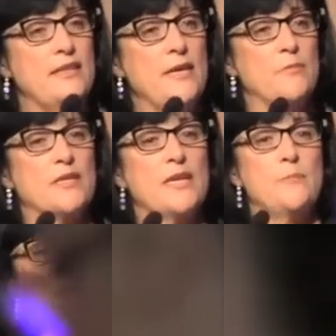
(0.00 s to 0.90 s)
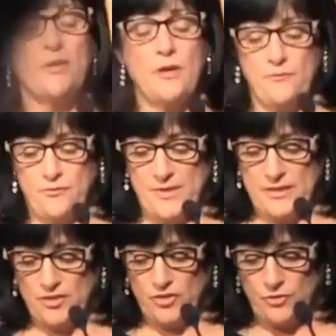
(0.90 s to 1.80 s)
theme that keeps cropping up for me
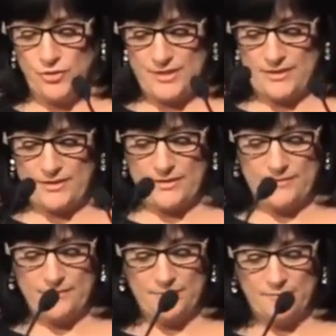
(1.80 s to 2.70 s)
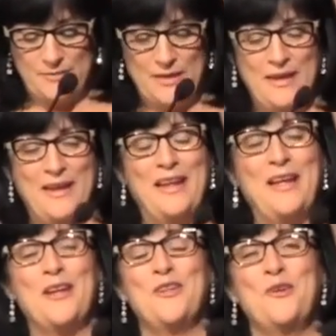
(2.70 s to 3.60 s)
is choices.
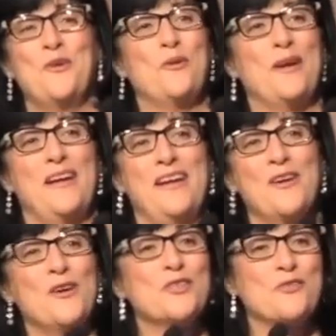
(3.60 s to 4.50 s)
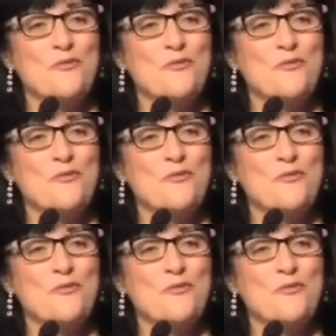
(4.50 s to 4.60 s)
And you know, I heard a